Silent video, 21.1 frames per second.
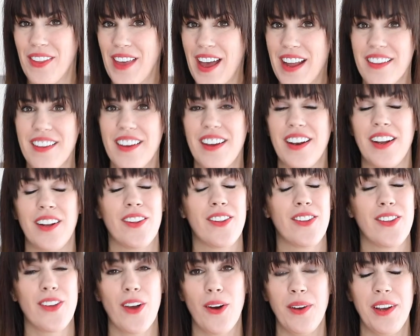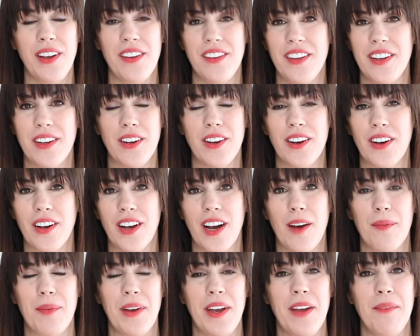that's it. It's so easy to cook up.
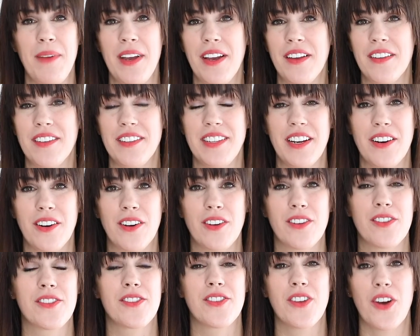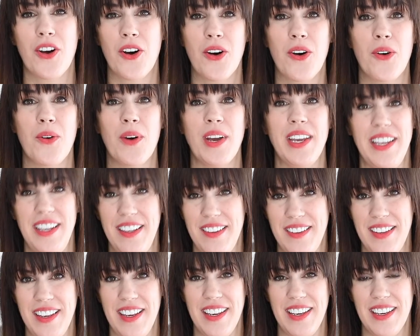It makes dinner so
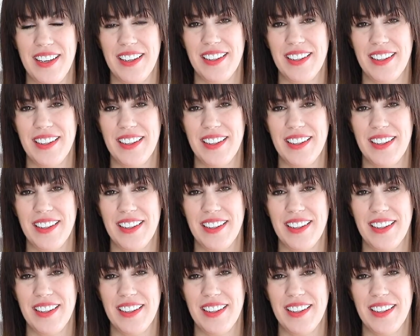easy.